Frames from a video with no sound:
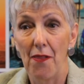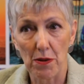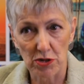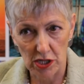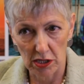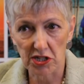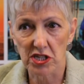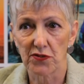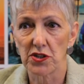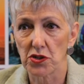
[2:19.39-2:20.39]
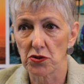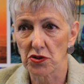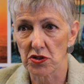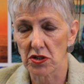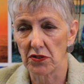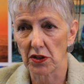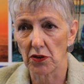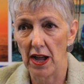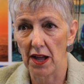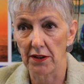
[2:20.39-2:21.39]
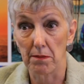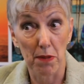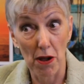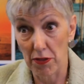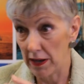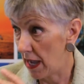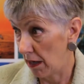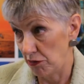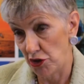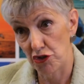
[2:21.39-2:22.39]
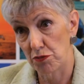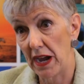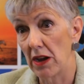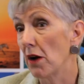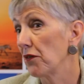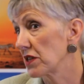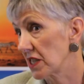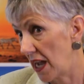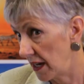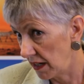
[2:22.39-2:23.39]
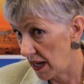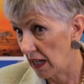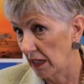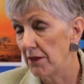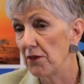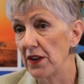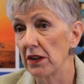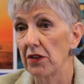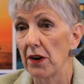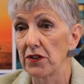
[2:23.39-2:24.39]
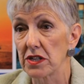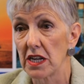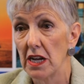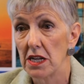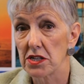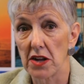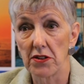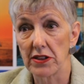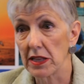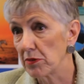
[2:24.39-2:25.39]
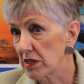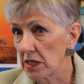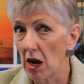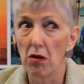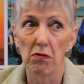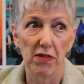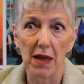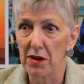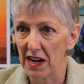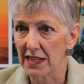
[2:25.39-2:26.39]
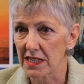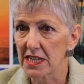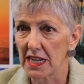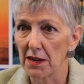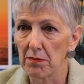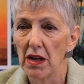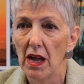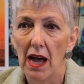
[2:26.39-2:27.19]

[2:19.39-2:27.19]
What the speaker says: There was lots of resources on the ground, both in our Neutral Bay office and in our Linfield office, so that there was no them and us team.